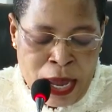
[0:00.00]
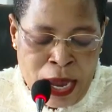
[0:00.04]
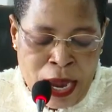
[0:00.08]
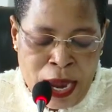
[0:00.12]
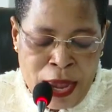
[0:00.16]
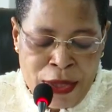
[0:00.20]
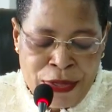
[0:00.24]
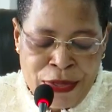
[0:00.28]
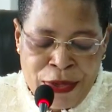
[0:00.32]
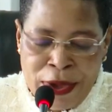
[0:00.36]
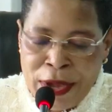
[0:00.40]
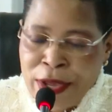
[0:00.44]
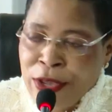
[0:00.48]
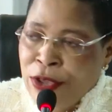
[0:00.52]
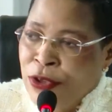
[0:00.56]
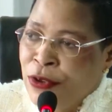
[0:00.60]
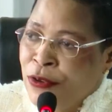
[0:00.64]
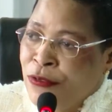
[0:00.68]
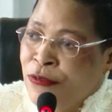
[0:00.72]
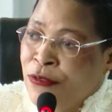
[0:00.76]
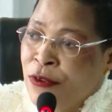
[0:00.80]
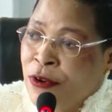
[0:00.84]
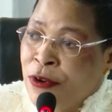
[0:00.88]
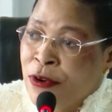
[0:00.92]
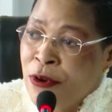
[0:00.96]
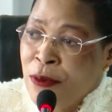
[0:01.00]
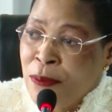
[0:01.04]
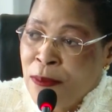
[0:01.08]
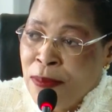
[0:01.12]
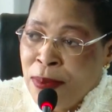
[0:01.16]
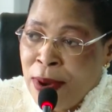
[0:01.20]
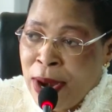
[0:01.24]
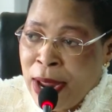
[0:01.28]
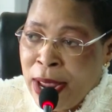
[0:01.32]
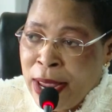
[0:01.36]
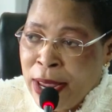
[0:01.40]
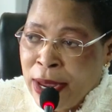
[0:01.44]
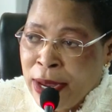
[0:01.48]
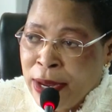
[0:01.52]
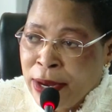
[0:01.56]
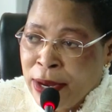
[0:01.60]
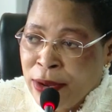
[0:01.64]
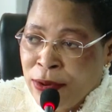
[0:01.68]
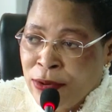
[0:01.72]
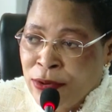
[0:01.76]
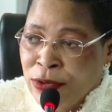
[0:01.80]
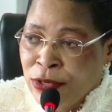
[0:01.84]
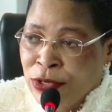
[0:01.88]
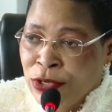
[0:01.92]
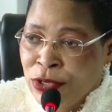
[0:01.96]
I thank you for complying with the
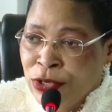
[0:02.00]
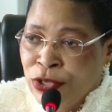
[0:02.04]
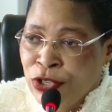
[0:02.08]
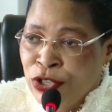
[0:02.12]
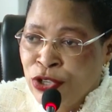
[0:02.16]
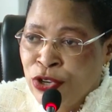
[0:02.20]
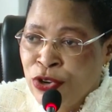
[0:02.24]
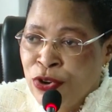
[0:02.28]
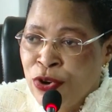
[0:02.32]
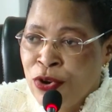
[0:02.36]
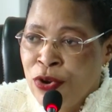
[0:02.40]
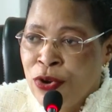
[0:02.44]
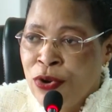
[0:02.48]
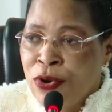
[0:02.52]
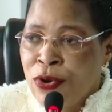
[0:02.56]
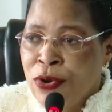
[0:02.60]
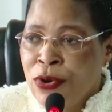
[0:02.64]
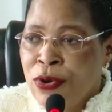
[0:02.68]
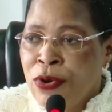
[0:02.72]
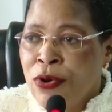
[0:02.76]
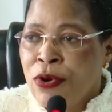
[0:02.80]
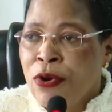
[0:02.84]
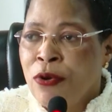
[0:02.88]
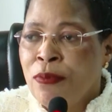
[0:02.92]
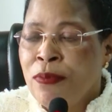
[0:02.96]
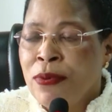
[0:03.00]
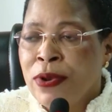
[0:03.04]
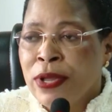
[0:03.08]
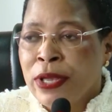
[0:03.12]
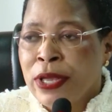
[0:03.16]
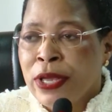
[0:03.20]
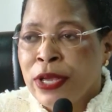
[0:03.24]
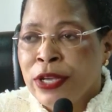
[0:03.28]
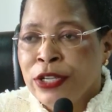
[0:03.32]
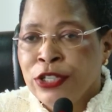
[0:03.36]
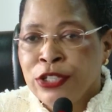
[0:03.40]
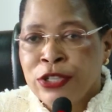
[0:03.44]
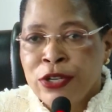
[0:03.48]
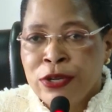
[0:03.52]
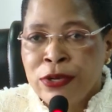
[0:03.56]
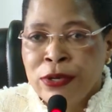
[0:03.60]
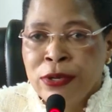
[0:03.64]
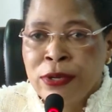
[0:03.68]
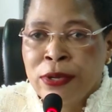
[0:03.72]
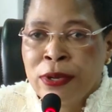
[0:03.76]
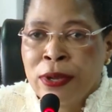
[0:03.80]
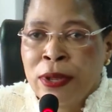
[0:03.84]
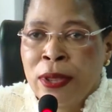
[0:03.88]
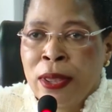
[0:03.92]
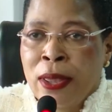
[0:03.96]
constitutional obligation
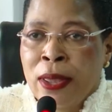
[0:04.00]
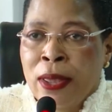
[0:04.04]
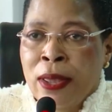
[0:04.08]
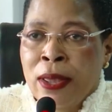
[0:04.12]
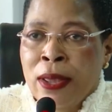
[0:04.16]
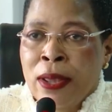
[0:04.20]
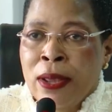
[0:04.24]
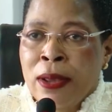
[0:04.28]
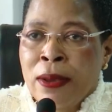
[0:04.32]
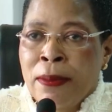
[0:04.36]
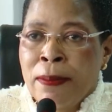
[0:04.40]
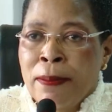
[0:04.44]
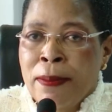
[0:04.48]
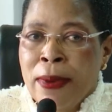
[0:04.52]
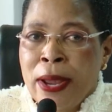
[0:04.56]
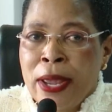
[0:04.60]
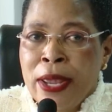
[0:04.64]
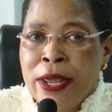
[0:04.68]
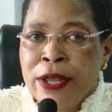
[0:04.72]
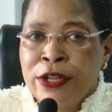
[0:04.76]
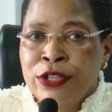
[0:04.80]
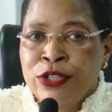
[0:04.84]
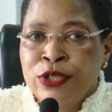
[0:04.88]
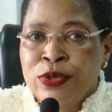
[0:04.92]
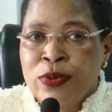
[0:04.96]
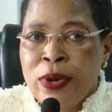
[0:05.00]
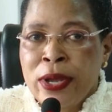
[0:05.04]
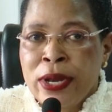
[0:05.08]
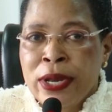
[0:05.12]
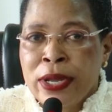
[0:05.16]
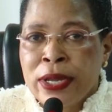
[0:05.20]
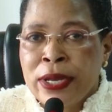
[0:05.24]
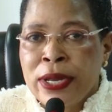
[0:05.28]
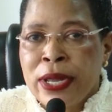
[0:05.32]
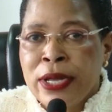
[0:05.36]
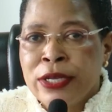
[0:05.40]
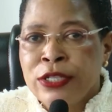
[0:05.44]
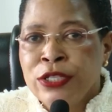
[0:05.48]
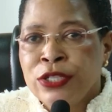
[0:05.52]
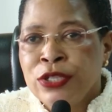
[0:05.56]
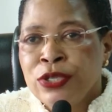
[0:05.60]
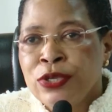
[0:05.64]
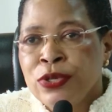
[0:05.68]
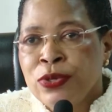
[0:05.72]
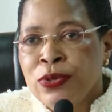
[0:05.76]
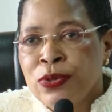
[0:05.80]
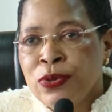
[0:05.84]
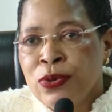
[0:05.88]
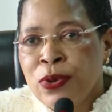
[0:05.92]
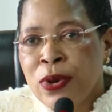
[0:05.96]
by ensuring that
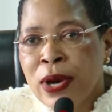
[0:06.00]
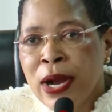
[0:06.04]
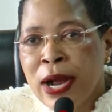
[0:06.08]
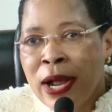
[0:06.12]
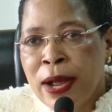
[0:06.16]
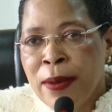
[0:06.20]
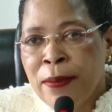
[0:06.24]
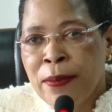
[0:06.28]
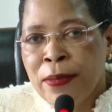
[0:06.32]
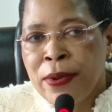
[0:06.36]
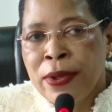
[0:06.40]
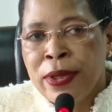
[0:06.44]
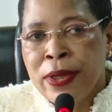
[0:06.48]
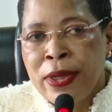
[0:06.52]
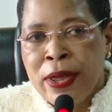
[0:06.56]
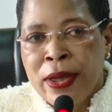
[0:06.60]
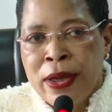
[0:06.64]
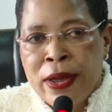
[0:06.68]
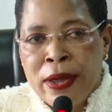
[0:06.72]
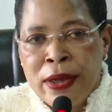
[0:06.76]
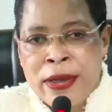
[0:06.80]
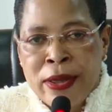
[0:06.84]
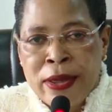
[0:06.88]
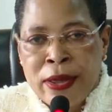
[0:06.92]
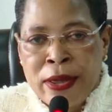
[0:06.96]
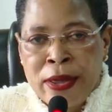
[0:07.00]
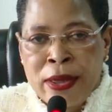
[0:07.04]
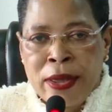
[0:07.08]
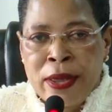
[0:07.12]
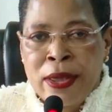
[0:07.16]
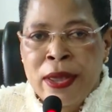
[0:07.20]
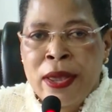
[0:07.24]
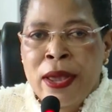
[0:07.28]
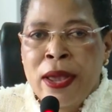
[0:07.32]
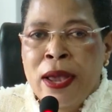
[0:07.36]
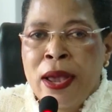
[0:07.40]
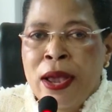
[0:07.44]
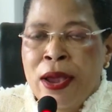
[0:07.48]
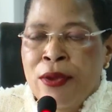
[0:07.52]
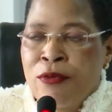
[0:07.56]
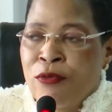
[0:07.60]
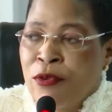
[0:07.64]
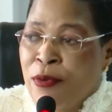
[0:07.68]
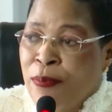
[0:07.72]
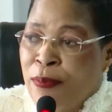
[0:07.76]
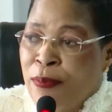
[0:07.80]
you come here and we